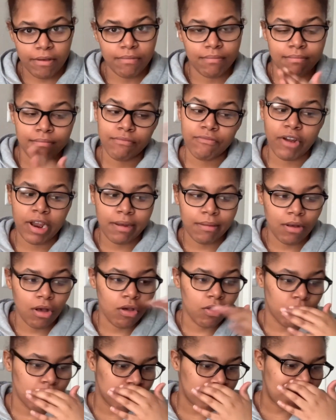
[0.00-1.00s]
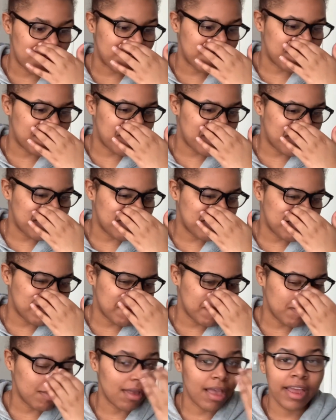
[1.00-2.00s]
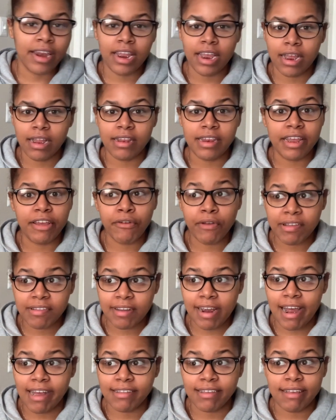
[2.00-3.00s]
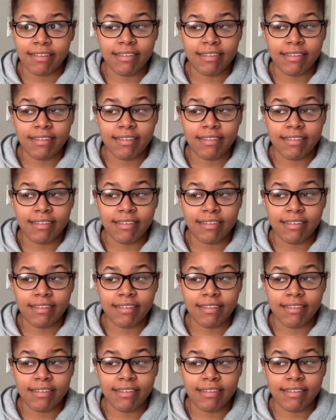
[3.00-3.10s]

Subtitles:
Right? All those kinds of things. Any decrease in assets,